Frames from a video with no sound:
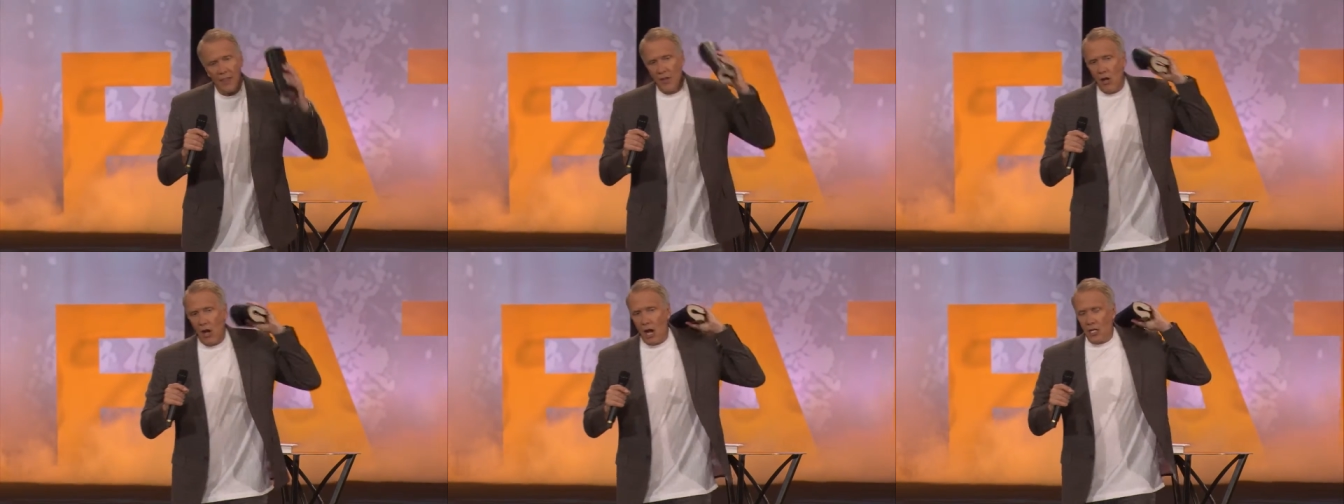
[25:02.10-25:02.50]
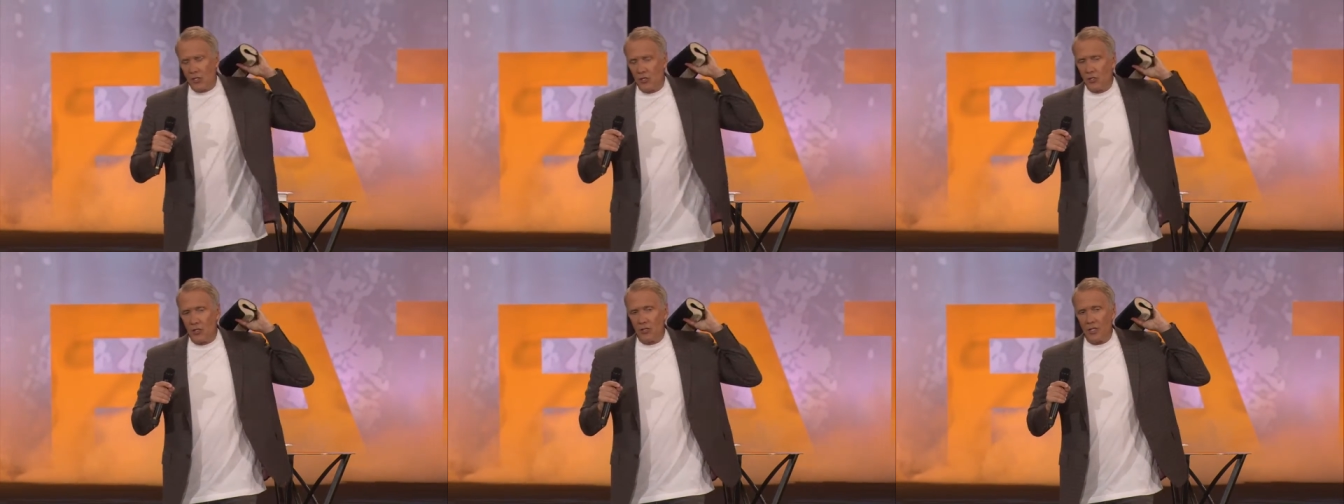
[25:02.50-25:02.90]
in the
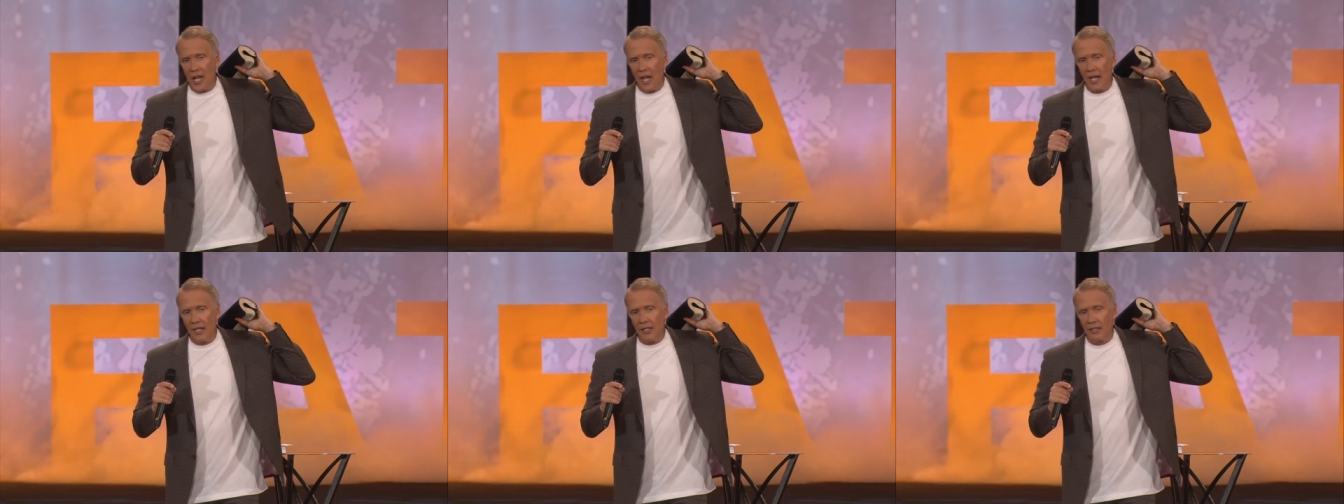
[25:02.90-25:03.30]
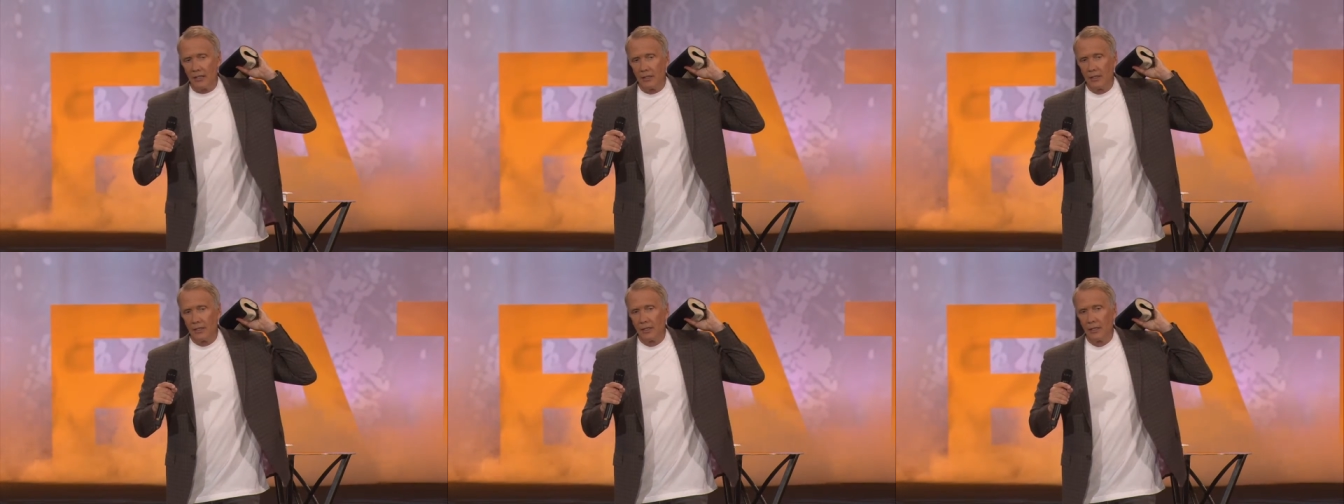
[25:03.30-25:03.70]
oxygen tank
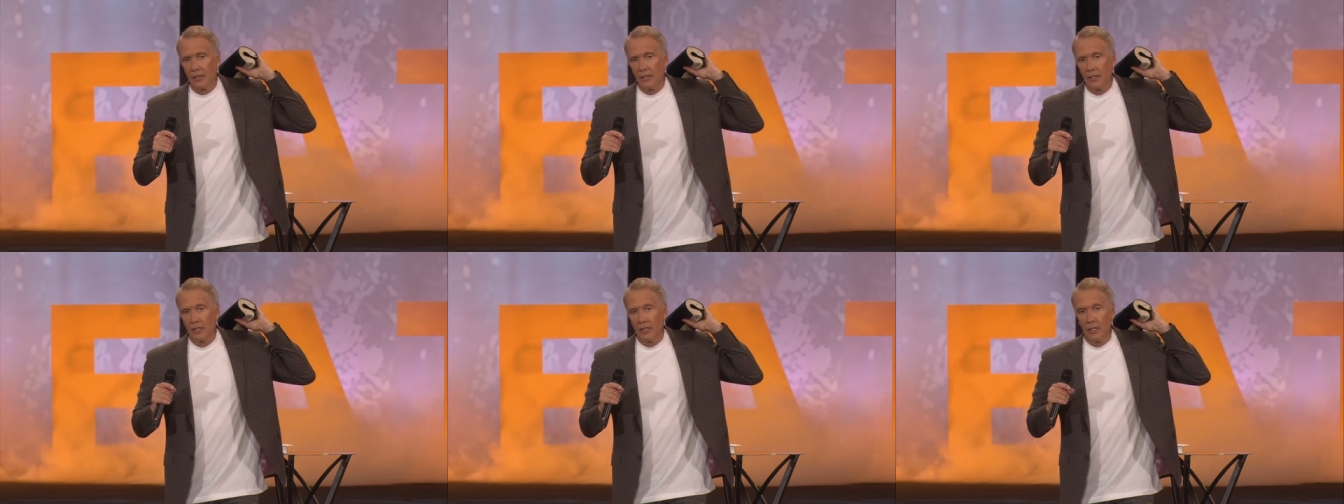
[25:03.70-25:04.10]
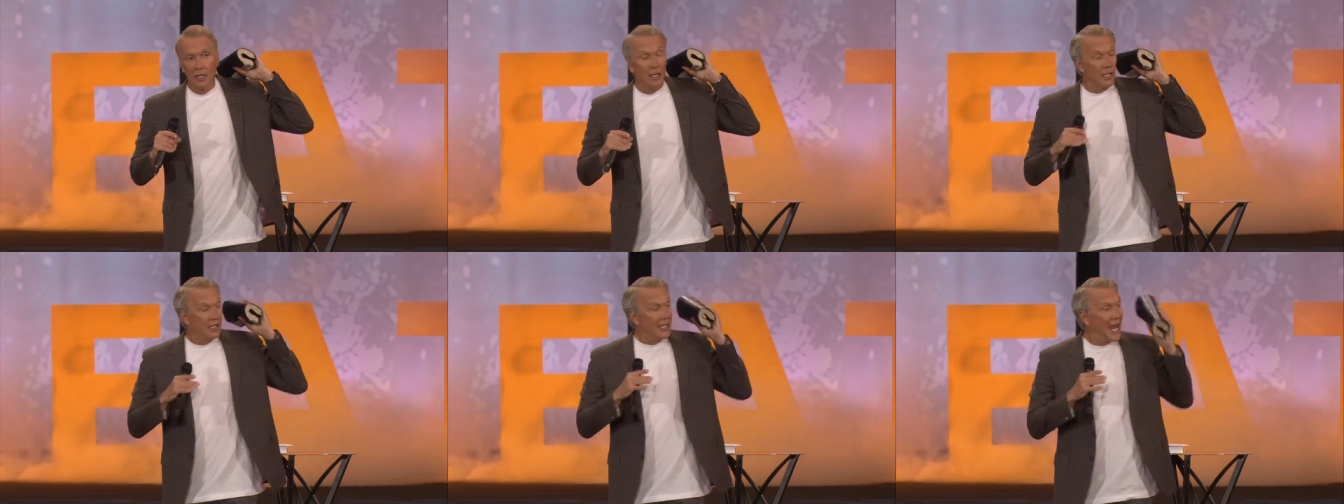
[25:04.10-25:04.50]

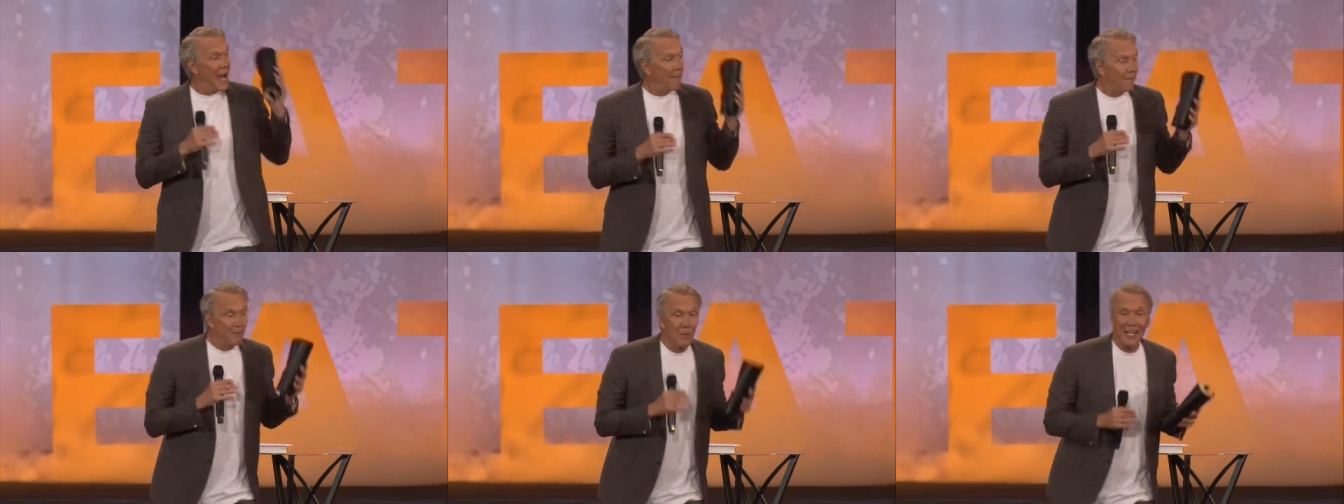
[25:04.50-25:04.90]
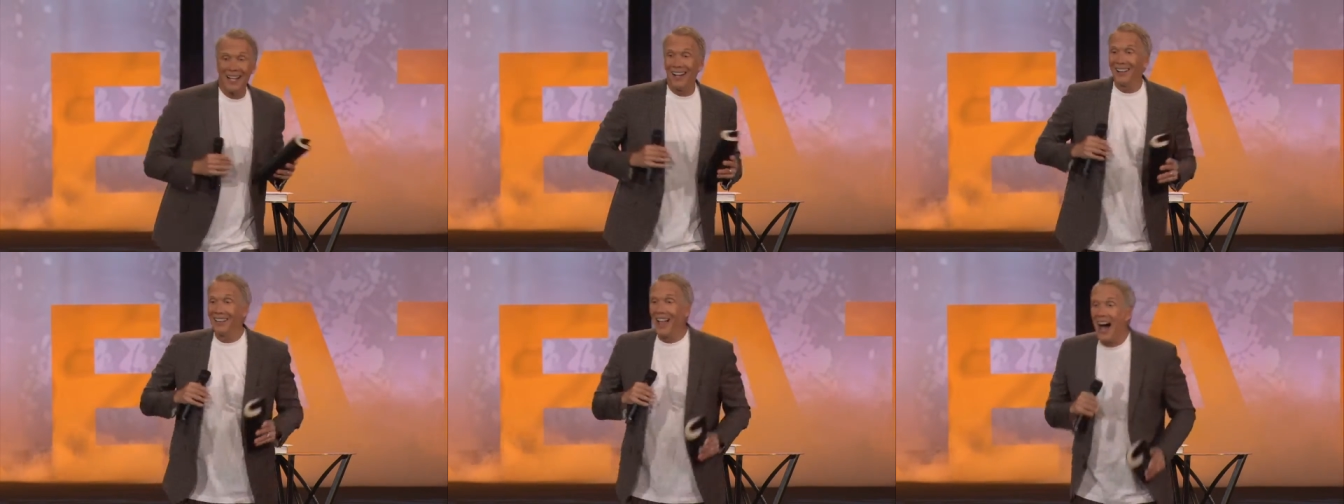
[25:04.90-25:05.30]
kept me
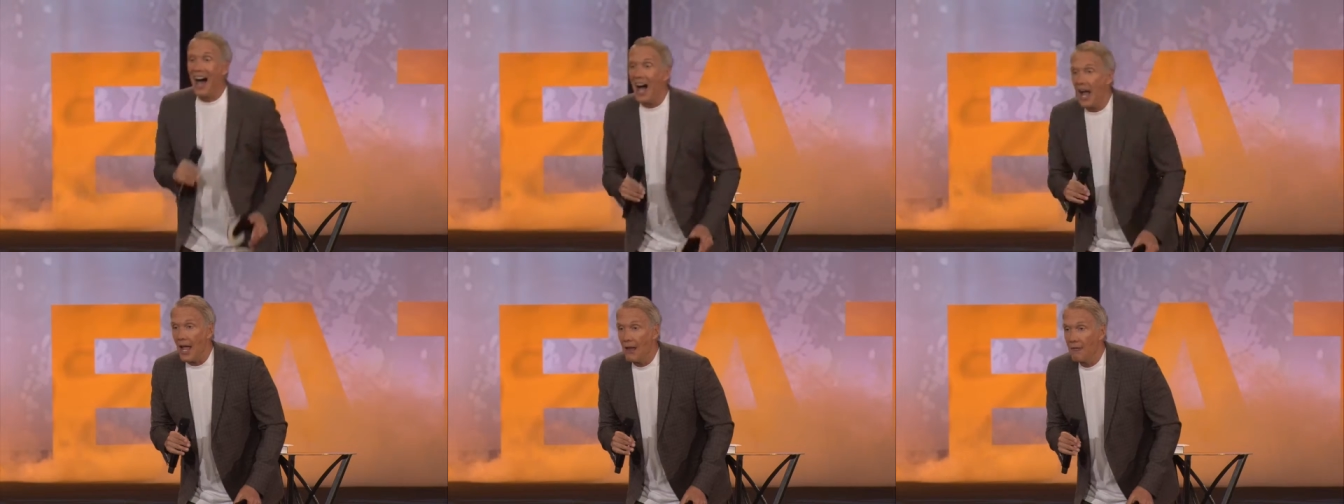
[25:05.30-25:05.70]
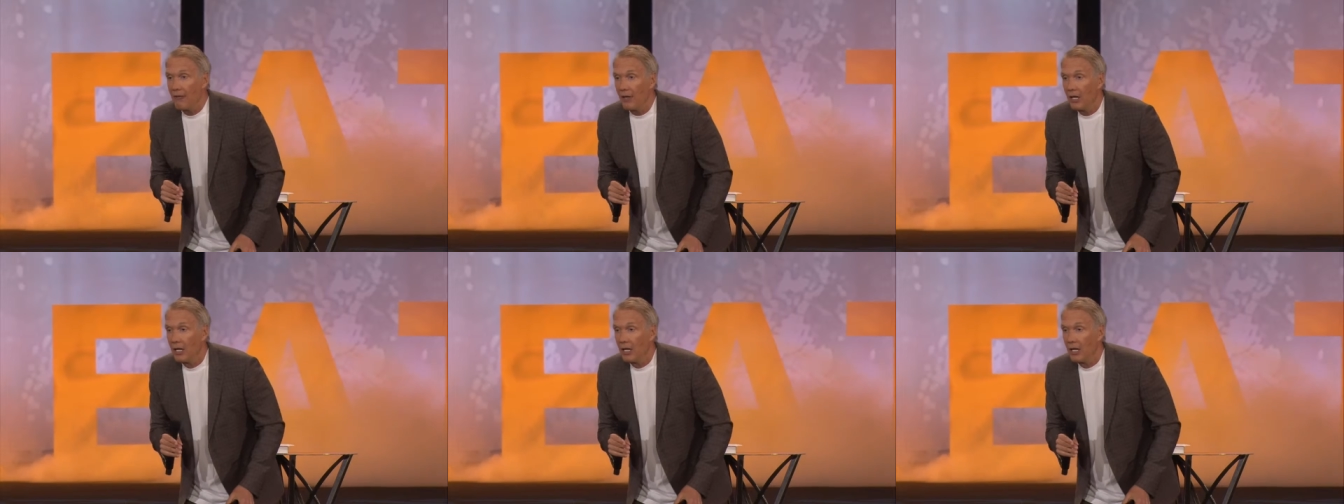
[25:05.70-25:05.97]
alive